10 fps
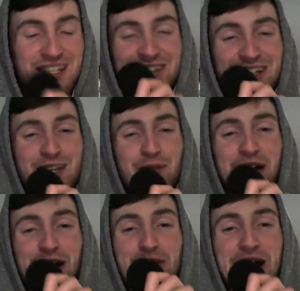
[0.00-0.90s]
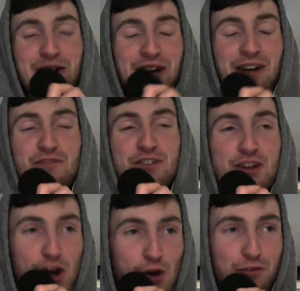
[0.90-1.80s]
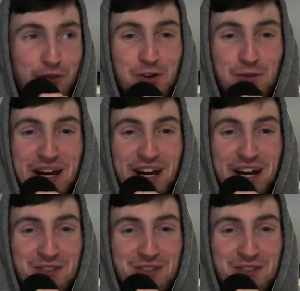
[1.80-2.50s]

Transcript: like something I'd make when I have no food in my house.